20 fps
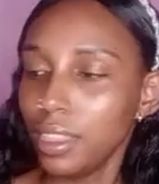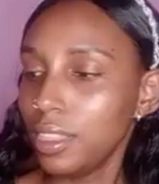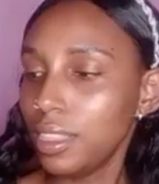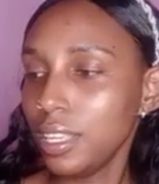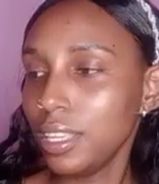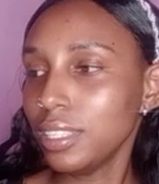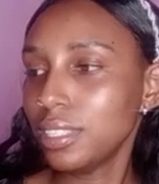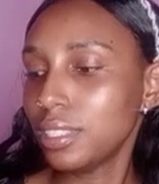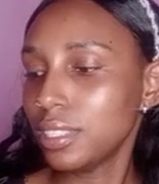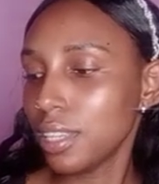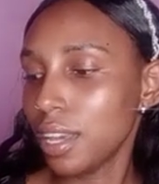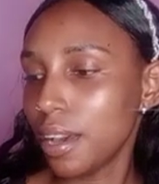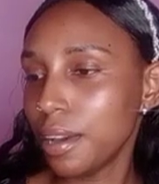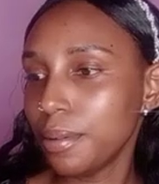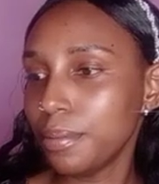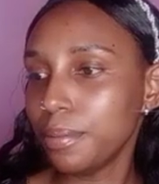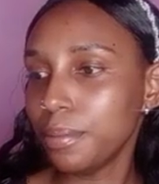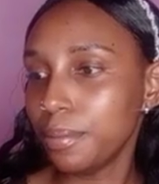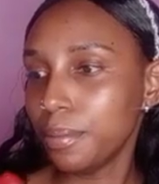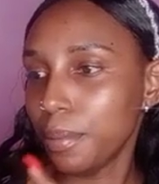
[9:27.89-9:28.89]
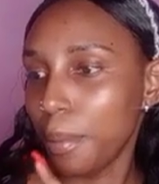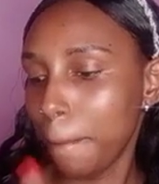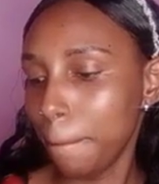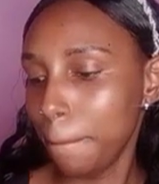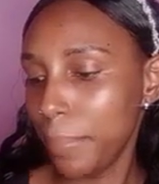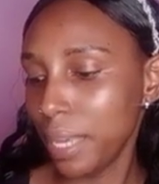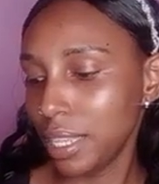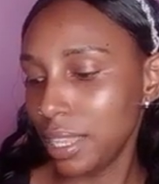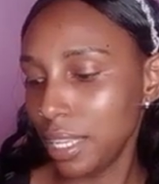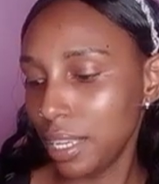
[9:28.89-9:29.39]
these
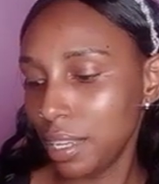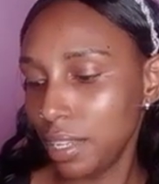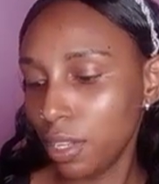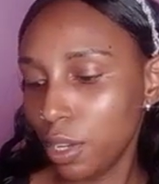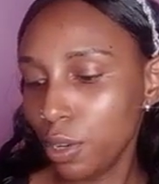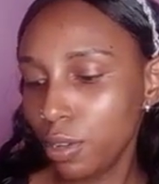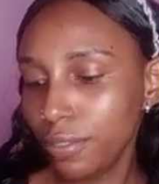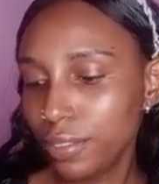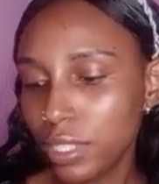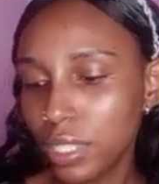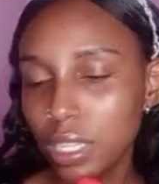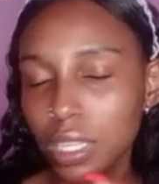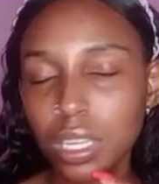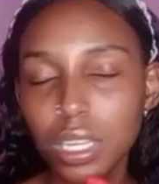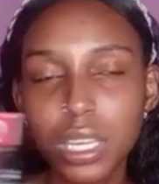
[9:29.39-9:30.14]
bathing gloves.